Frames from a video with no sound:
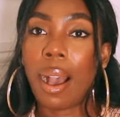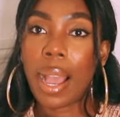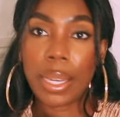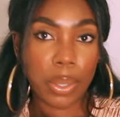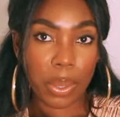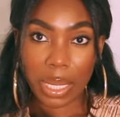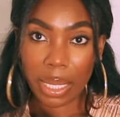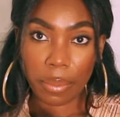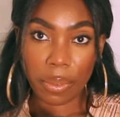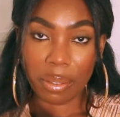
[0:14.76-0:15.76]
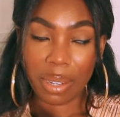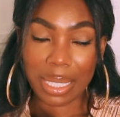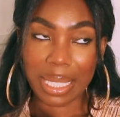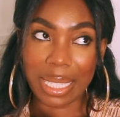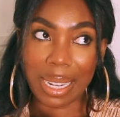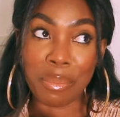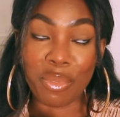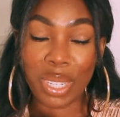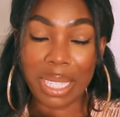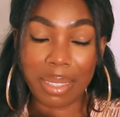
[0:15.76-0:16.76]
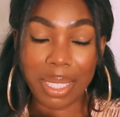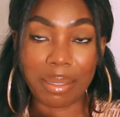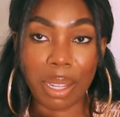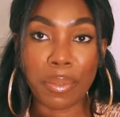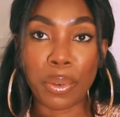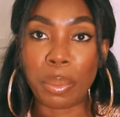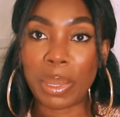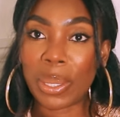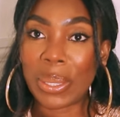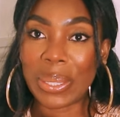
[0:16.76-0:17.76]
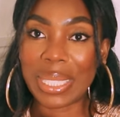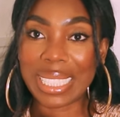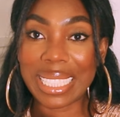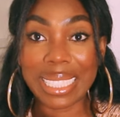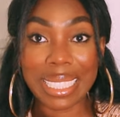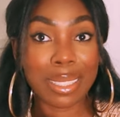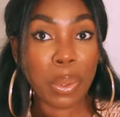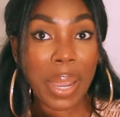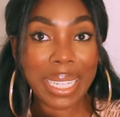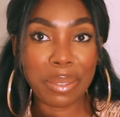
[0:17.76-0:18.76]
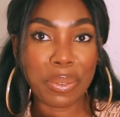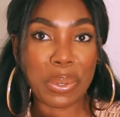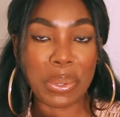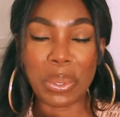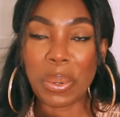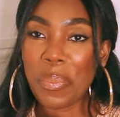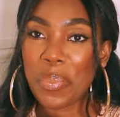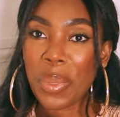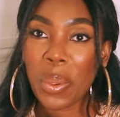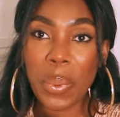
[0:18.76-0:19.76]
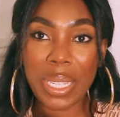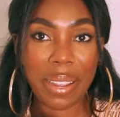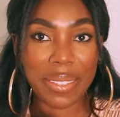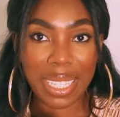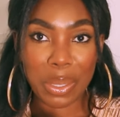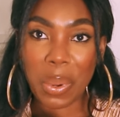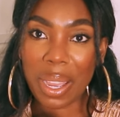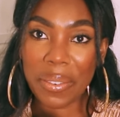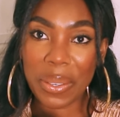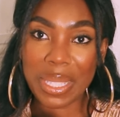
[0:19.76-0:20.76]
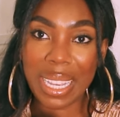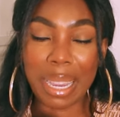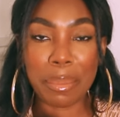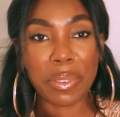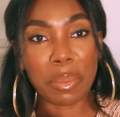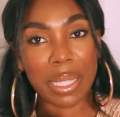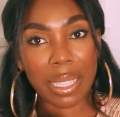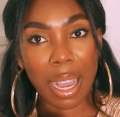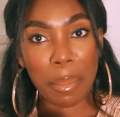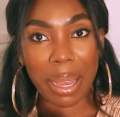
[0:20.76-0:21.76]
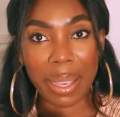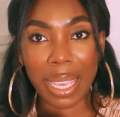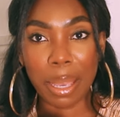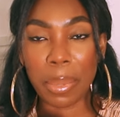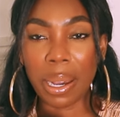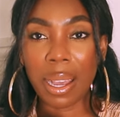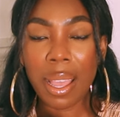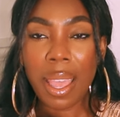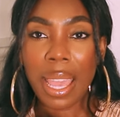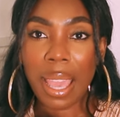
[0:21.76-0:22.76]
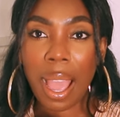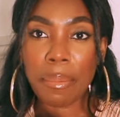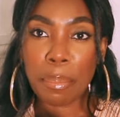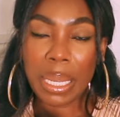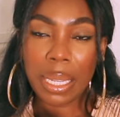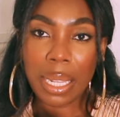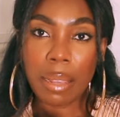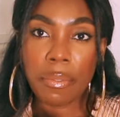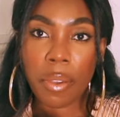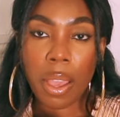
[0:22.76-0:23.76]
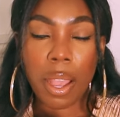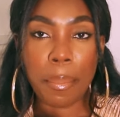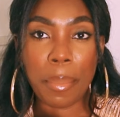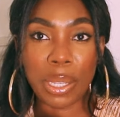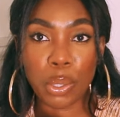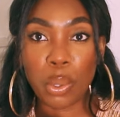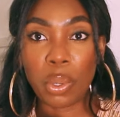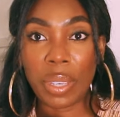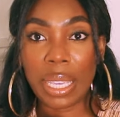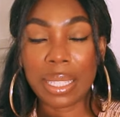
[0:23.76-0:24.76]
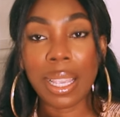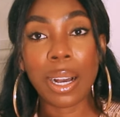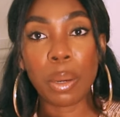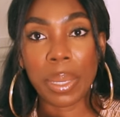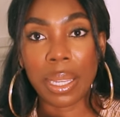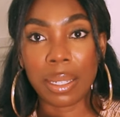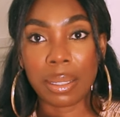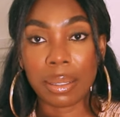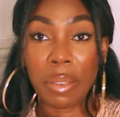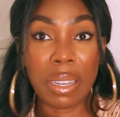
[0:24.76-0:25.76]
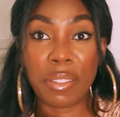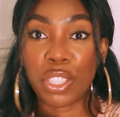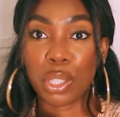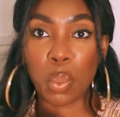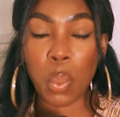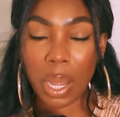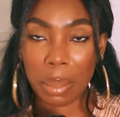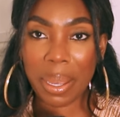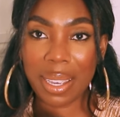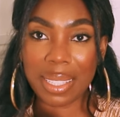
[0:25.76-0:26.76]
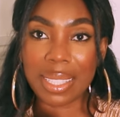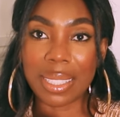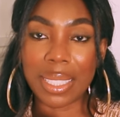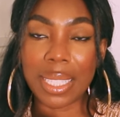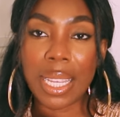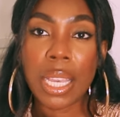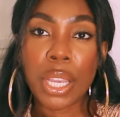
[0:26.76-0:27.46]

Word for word: I do not take it for granted. I'm really, really grateful because this is quite difficult, which I've said quite a few times for me to come out here. But I believe um, my story is helping, even if it's just one person,